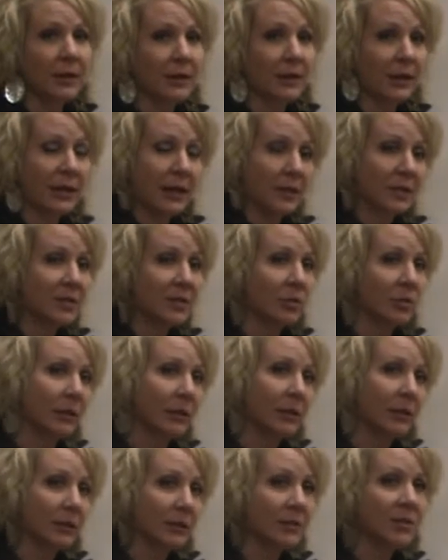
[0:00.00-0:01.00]
The answer
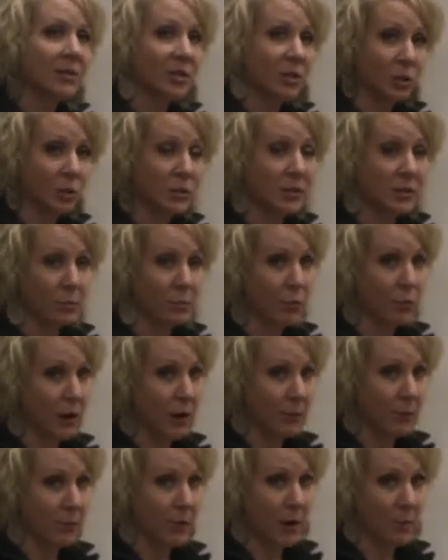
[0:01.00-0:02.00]
is 2 is a
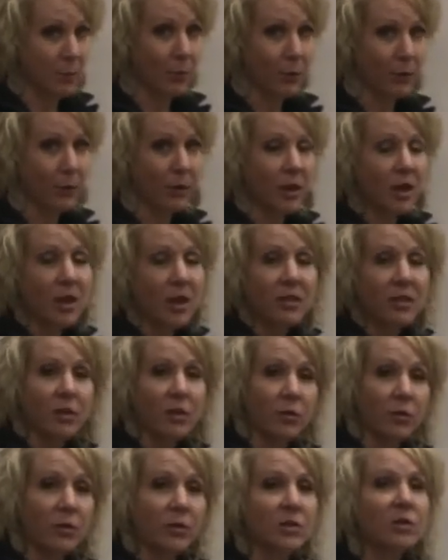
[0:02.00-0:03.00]
prime number.
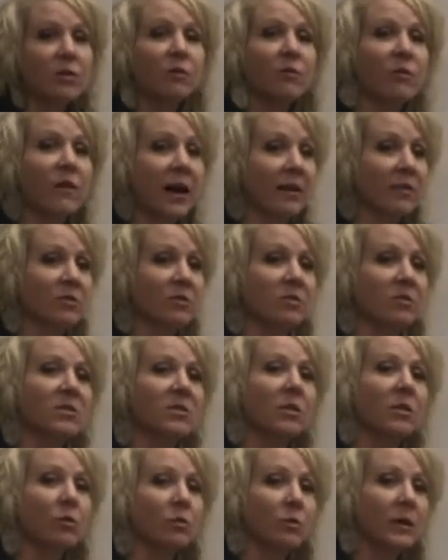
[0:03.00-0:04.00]
The only two factors
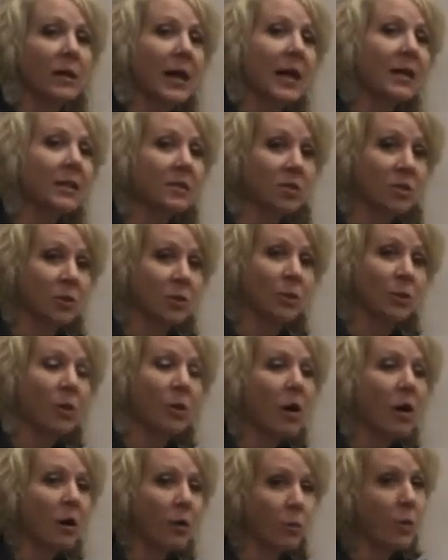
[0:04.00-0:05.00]
that create
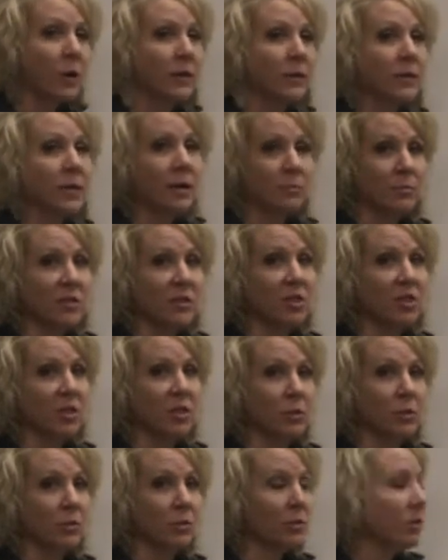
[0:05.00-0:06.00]
2 are 1 times
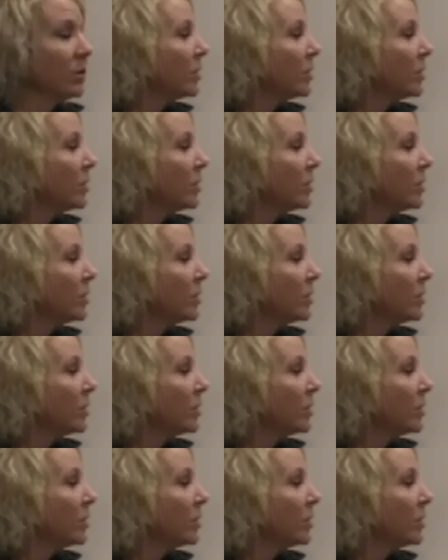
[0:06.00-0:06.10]
2.